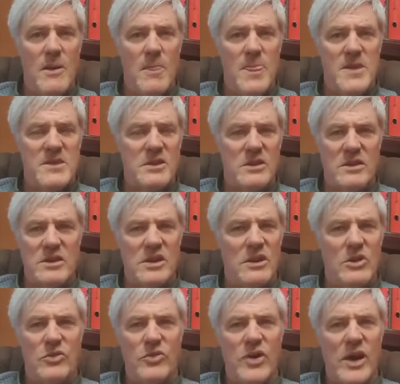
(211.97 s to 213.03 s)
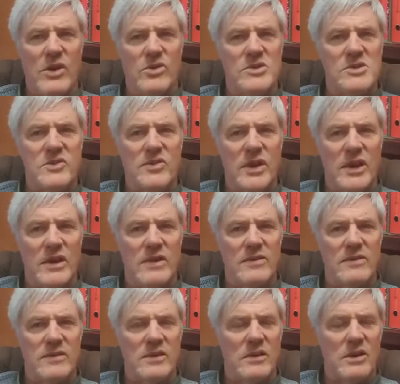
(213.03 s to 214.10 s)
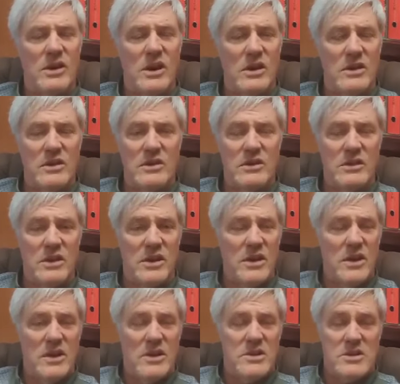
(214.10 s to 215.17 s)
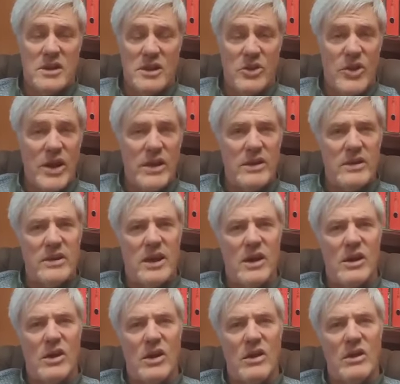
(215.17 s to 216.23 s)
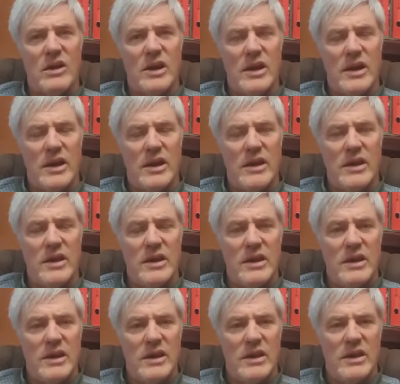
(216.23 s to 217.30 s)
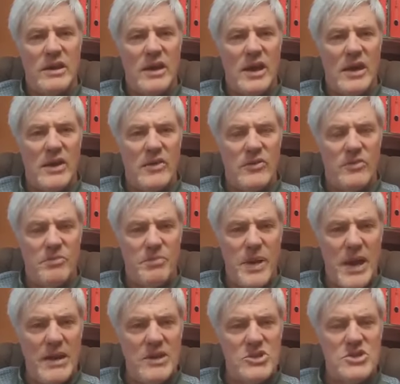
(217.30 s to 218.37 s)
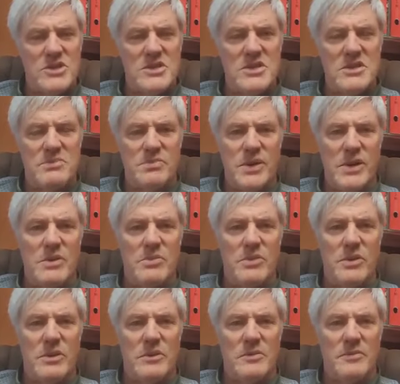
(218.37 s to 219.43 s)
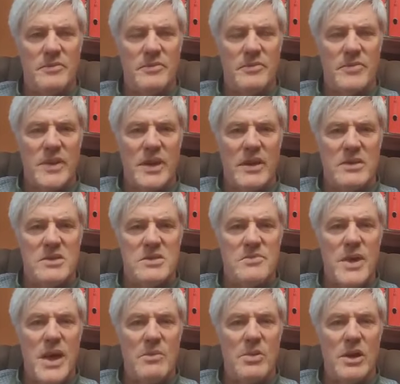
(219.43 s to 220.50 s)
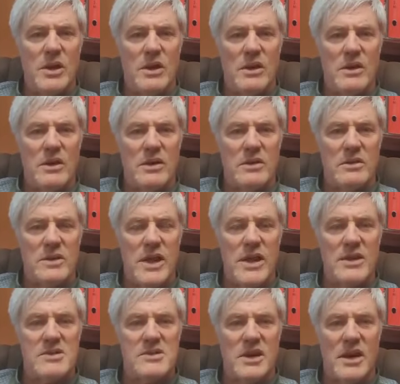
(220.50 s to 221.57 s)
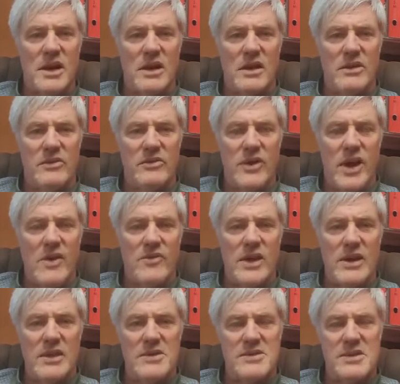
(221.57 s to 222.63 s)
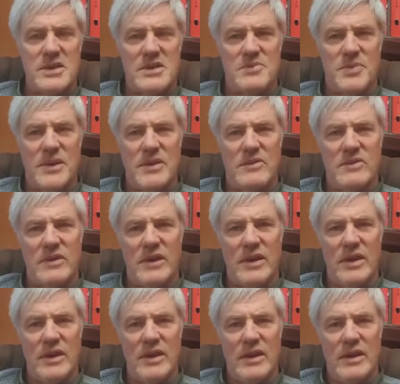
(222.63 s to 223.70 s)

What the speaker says: And this continued for hundreds of years until God could tolerate it no longer, and he kind of banishes his people into Babylon, into exile in 586 BC.